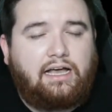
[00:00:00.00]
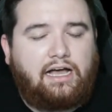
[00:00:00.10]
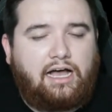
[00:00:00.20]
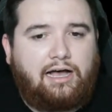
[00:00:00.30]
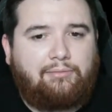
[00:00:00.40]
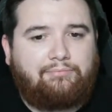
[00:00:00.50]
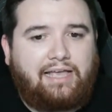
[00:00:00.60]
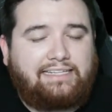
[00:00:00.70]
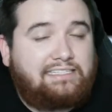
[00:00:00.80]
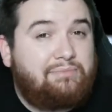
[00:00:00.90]

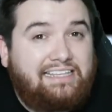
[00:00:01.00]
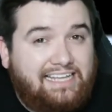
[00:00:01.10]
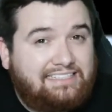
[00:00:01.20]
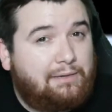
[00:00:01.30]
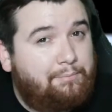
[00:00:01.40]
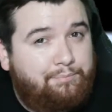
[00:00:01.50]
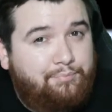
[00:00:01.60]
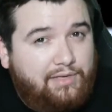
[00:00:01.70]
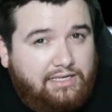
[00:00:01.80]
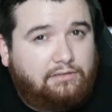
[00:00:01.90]
And to me, that's a
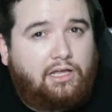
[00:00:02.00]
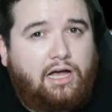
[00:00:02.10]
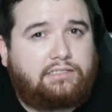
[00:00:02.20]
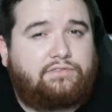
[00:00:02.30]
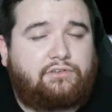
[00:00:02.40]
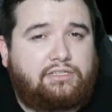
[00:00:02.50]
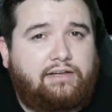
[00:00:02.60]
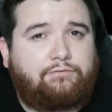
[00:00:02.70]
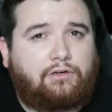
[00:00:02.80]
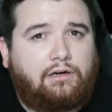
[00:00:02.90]
big loss for
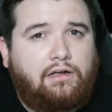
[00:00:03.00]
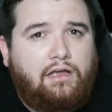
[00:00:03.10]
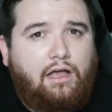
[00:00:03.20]
Denver,